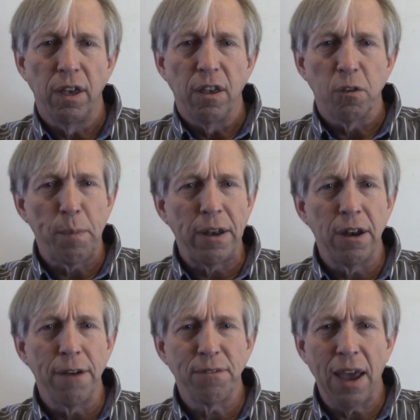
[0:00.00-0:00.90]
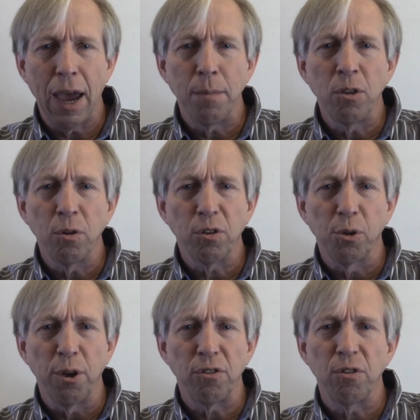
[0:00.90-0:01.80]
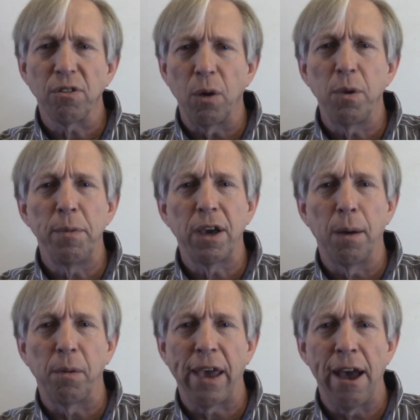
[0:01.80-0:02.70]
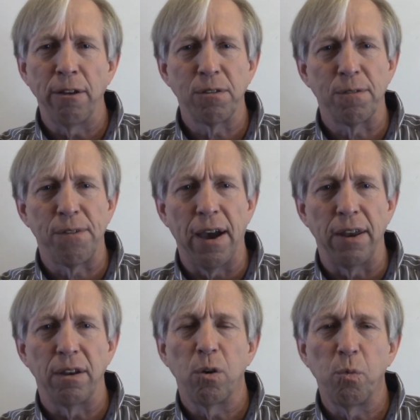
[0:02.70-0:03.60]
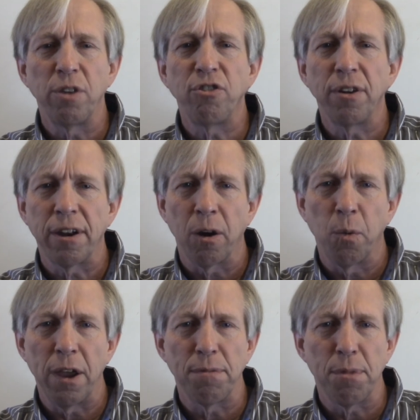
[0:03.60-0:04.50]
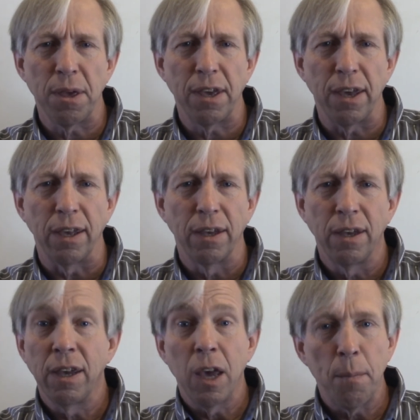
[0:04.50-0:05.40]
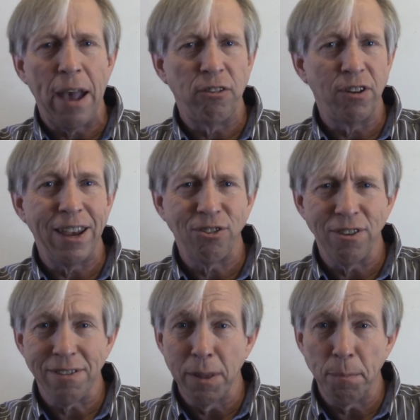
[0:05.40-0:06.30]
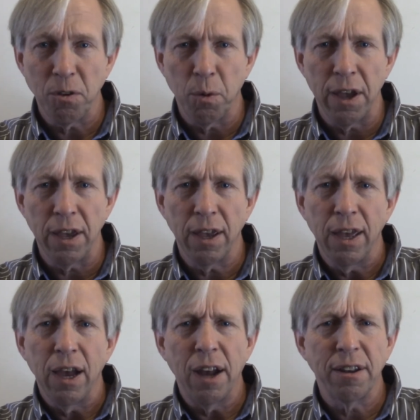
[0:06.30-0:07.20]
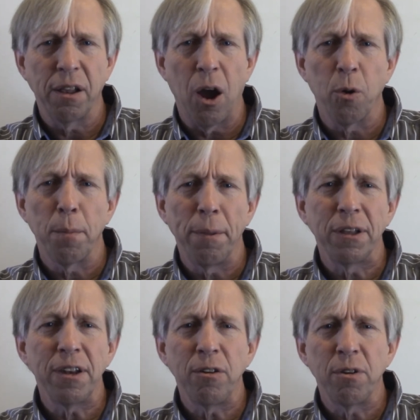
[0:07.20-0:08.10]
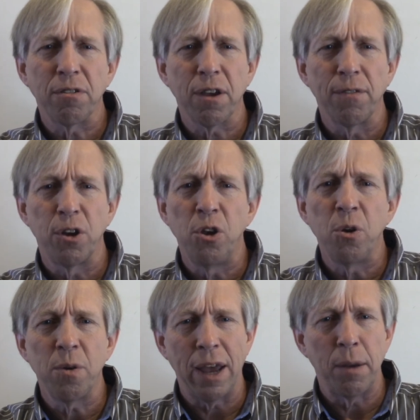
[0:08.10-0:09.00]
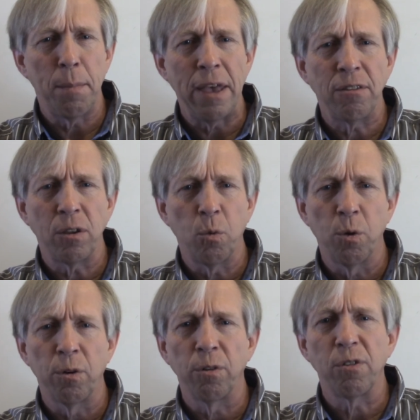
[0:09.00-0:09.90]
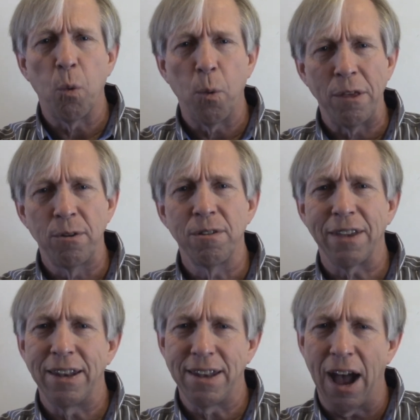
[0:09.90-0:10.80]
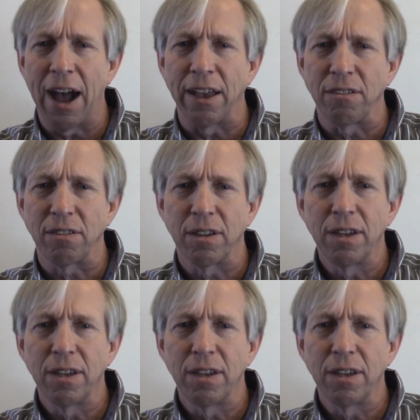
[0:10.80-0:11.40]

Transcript: Spend enough time in those cloisters and we become calcified, rigid in our way of thinking. Imagination slips away until our ability to discover new and amazing worlds withers and dies.